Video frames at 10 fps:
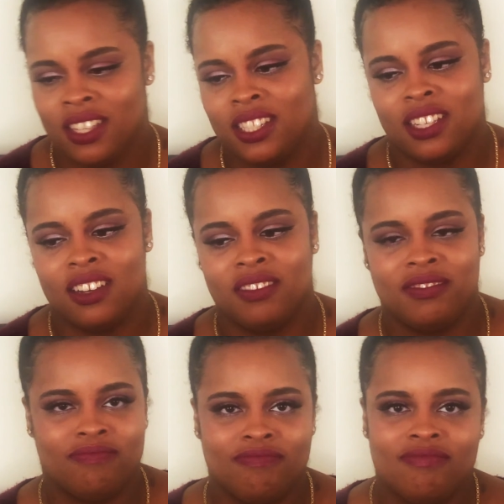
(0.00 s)
So
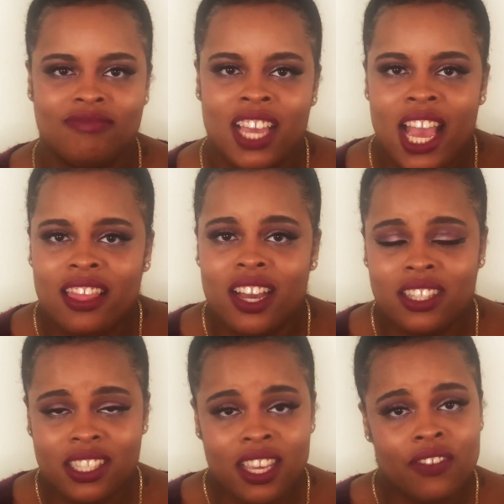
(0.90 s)

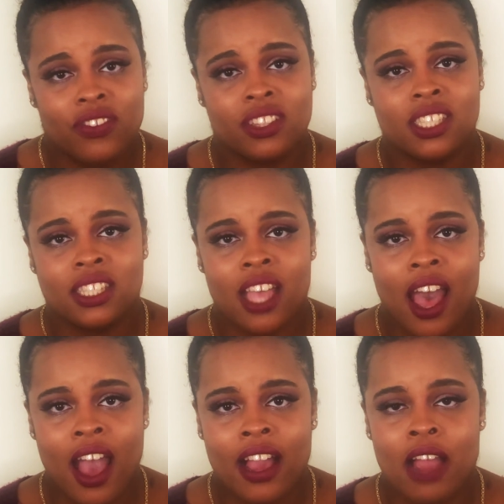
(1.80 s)
that's it for this tag.